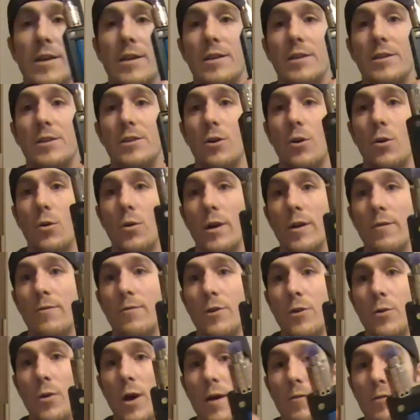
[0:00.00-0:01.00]
so
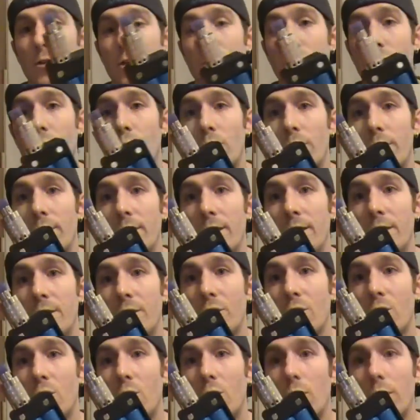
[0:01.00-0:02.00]
if you have a short in
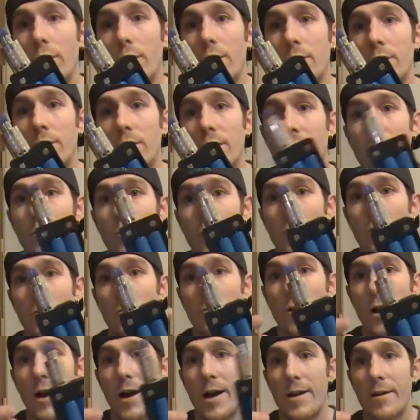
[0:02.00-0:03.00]
your coil, it won't
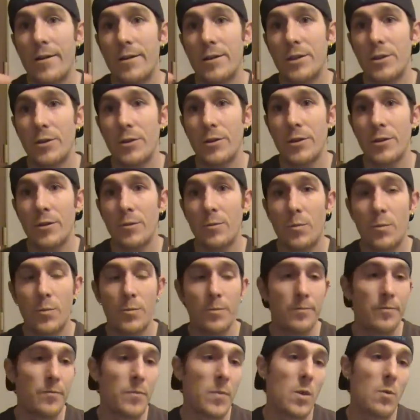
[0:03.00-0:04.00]
fire, so you
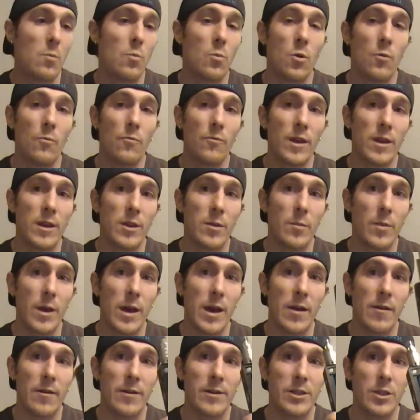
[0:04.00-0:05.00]
won't vent your
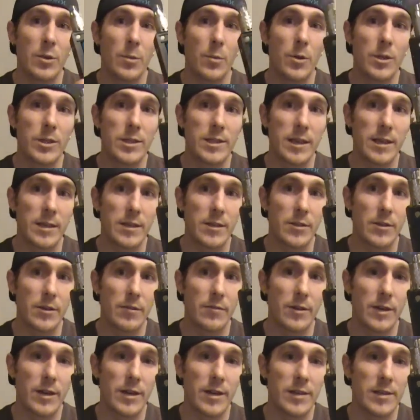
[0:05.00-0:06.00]
batteries and you'll protect your
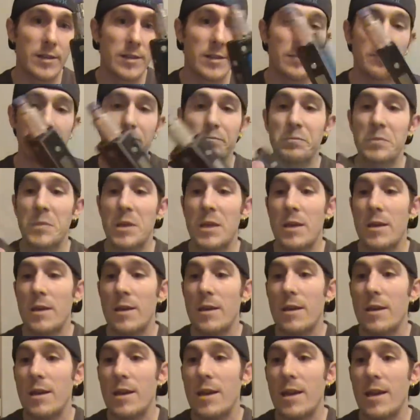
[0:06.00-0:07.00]
device.
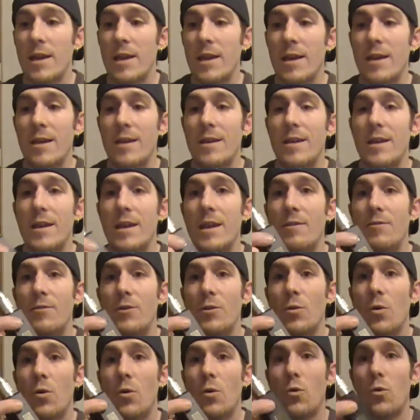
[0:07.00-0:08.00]
And if
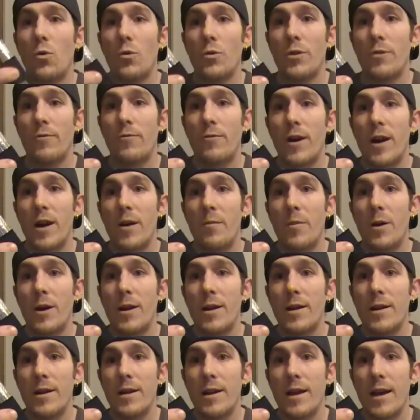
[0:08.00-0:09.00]
you hold the fire
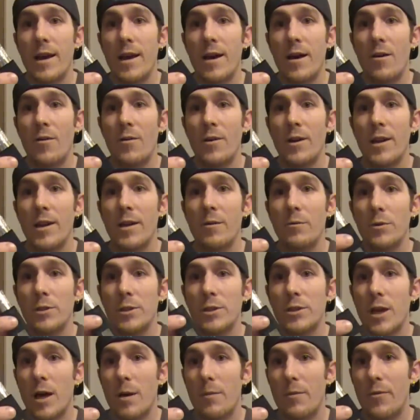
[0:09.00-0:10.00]
button down, it will
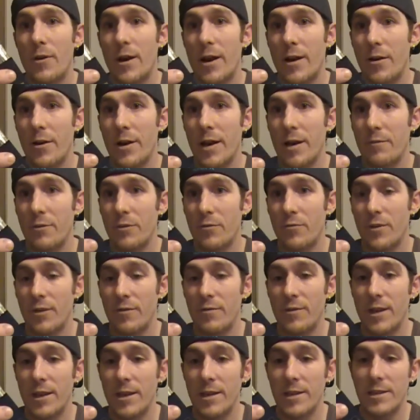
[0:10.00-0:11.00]
stop firing after
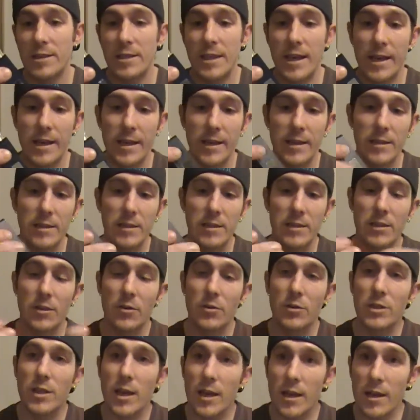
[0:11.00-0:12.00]
15 seconds.
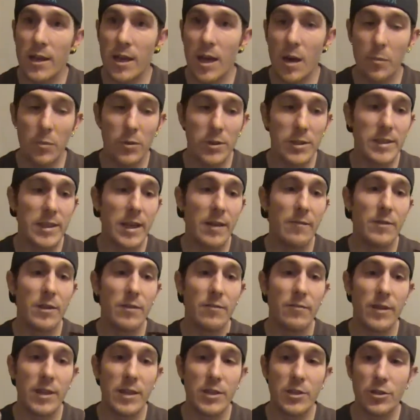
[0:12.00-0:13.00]
So it's got a couple
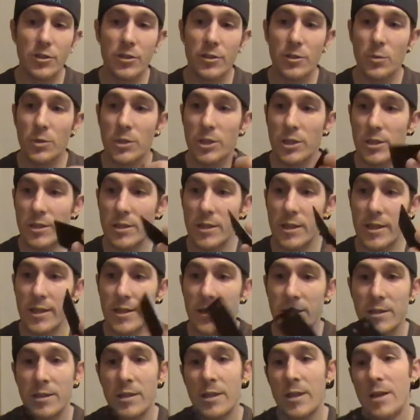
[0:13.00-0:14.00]
safety features, which is
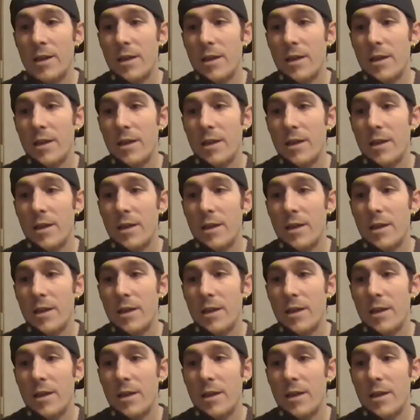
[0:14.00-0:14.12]
nice.